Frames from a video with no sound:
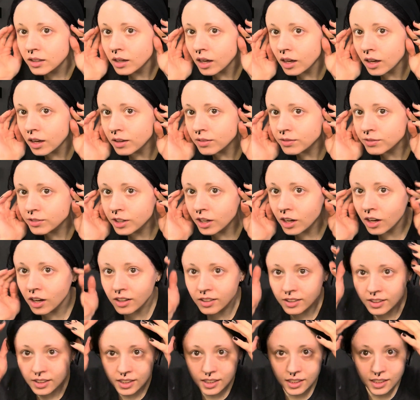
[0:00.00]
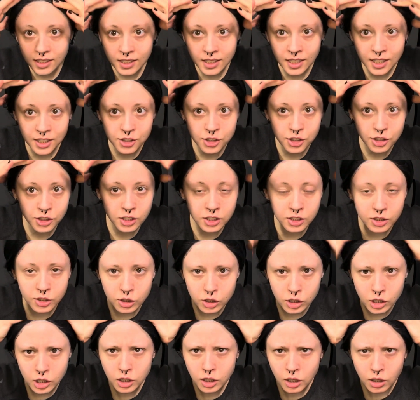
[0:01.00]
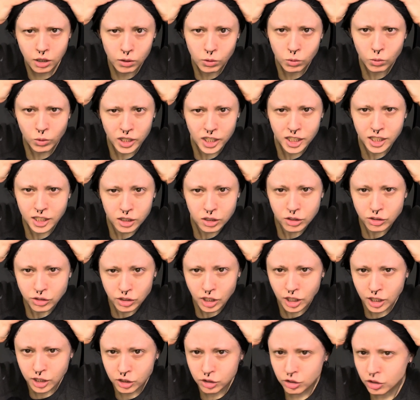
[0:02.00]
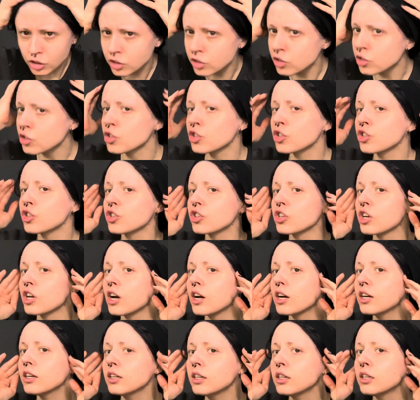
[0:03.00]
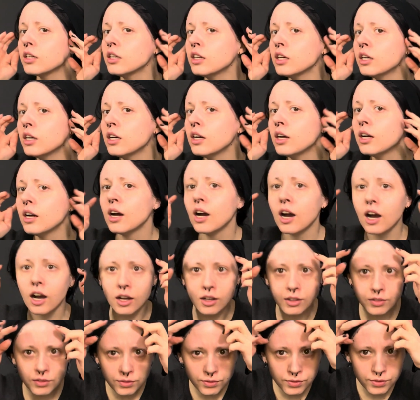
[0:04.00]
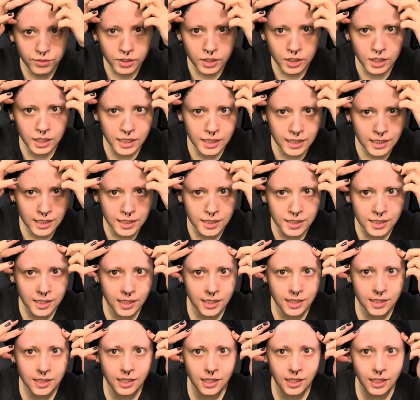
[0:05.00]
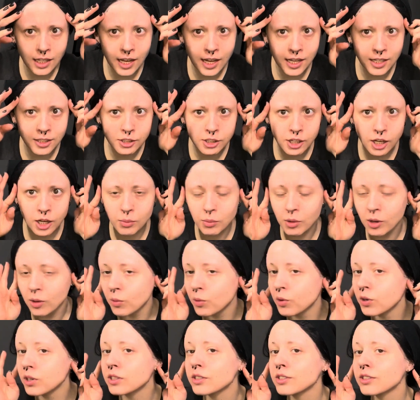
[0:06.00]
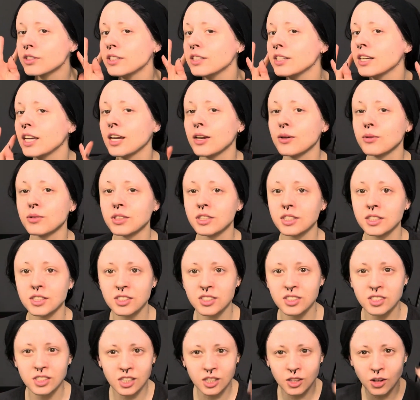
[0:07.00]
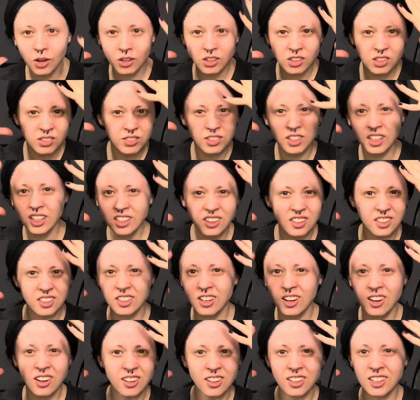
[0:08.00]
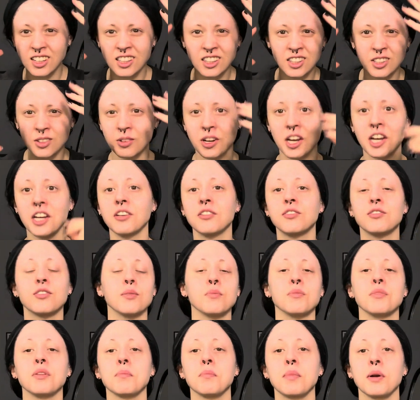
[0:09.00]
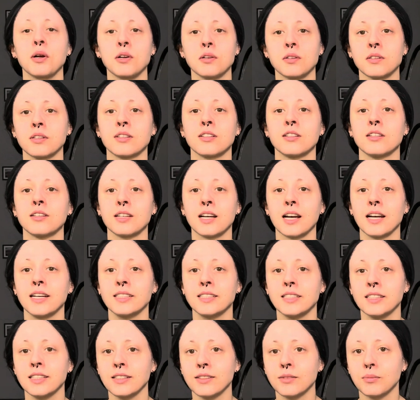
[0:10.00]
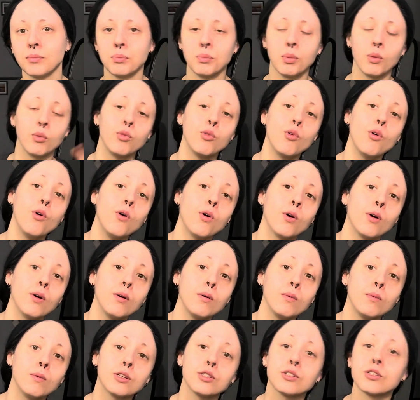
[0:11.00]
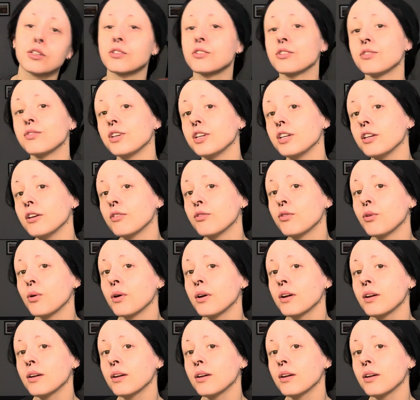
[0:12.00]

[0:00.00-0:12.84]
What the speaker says: I've gone in, and as you can see, our wig is nice and snug. I've cleaned it since the last time I wore it, so you can't really see all of the dark and the red from the burned look I did before, which there's a video for.